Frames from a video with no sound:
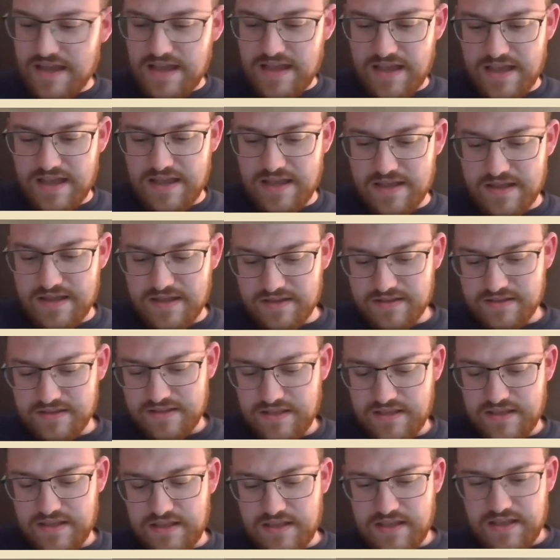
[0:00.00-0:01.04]
And
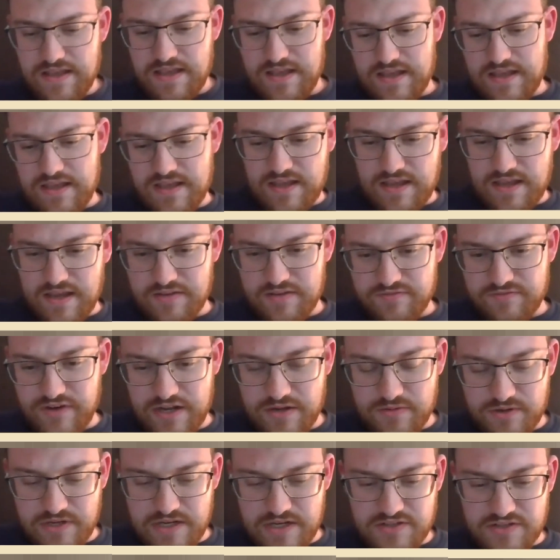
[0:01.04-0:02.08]
for
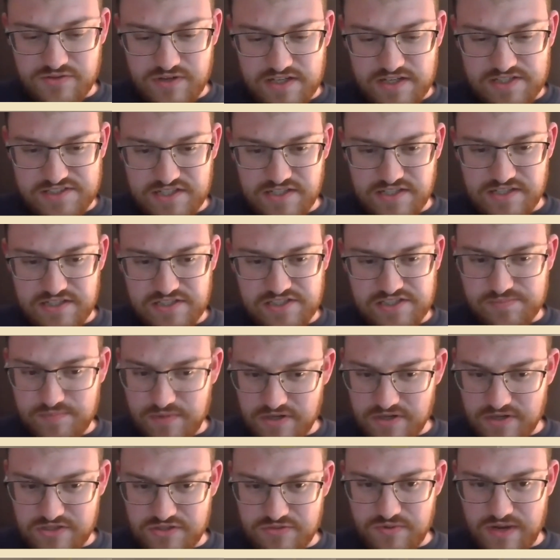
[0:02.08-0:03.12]
anyone interested in
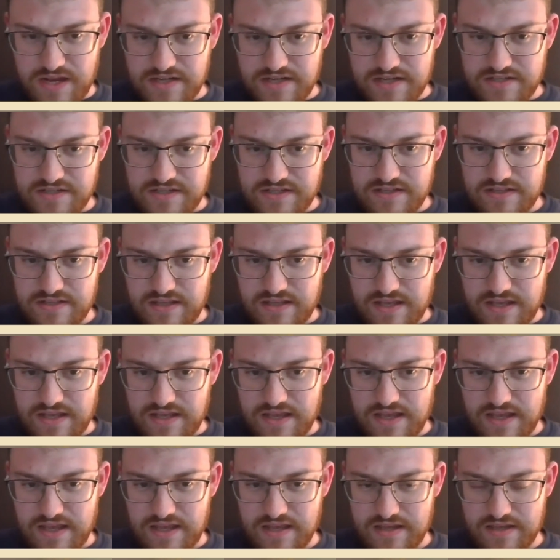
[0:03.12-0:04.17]
spirituality
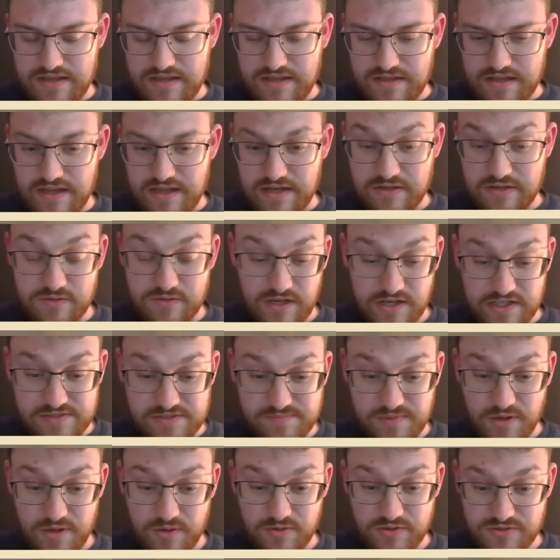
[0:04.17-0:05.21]
and who
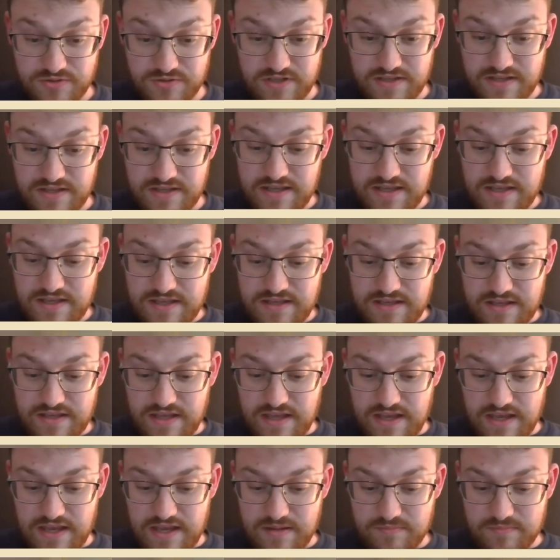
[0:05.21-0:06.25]
likes poetry,
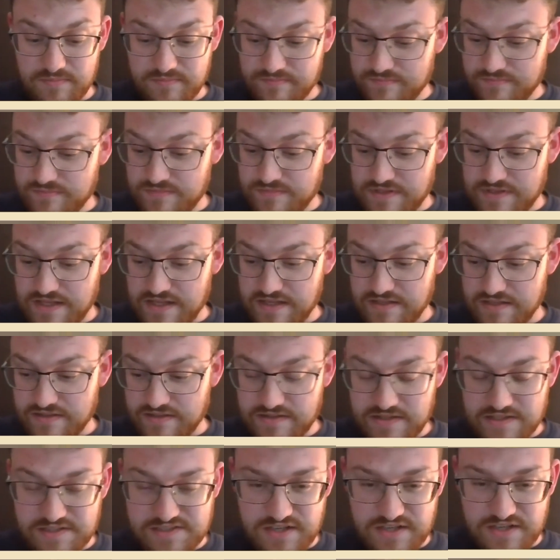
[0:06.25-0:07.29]
then
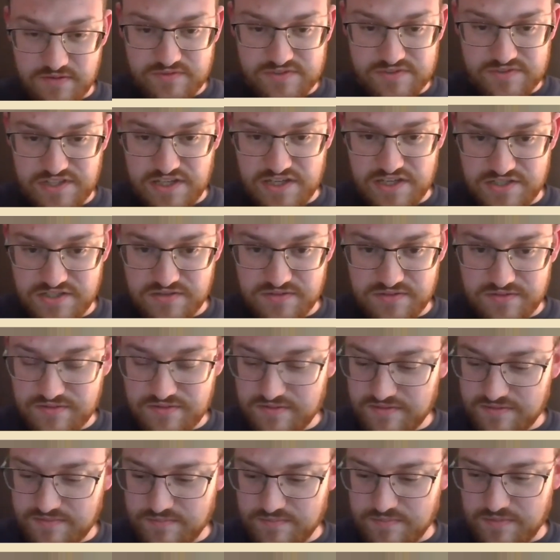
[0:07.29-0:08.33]
this conversation
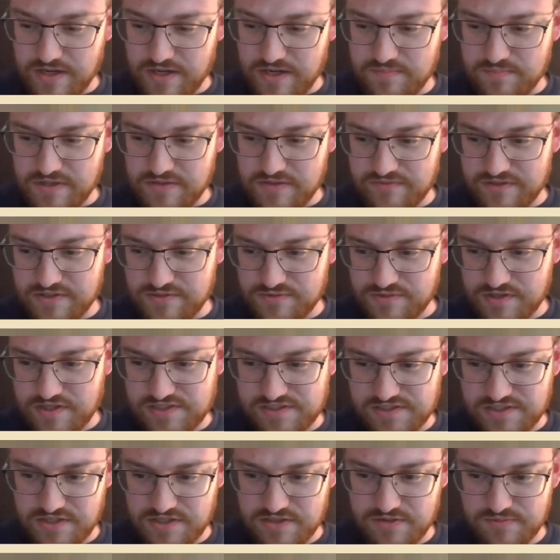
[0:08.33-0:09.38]
might be of
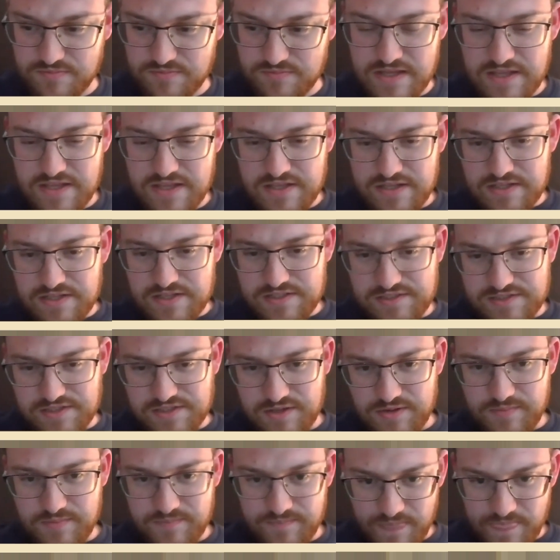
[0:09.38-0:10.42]
interest to you.
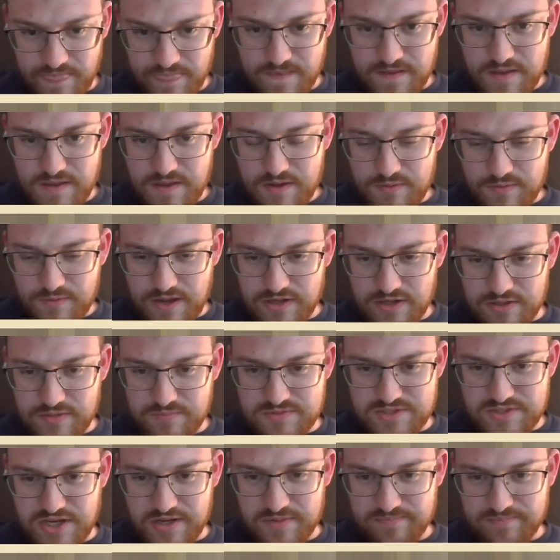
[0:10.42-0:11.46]
So
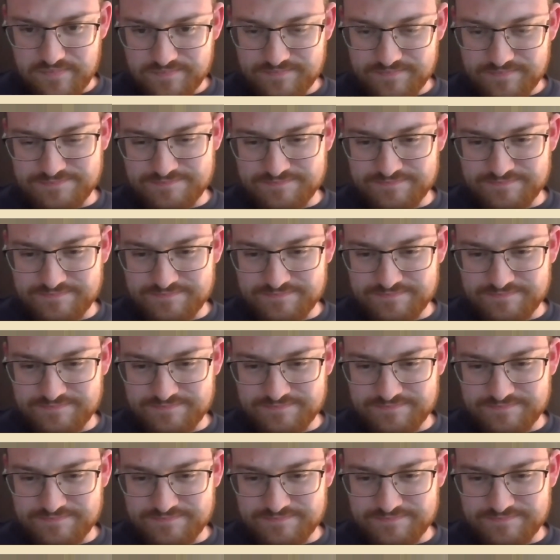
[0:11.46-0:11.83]
welcome, John.